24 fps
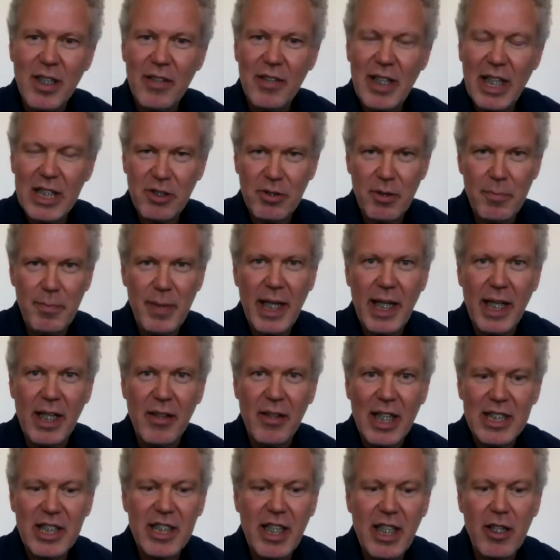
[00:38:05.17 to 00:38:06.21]
That's for me.
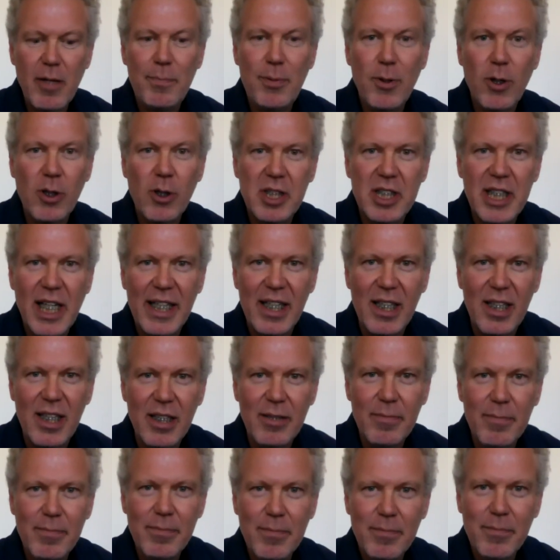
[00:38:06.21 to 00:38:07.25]
That's another book sale.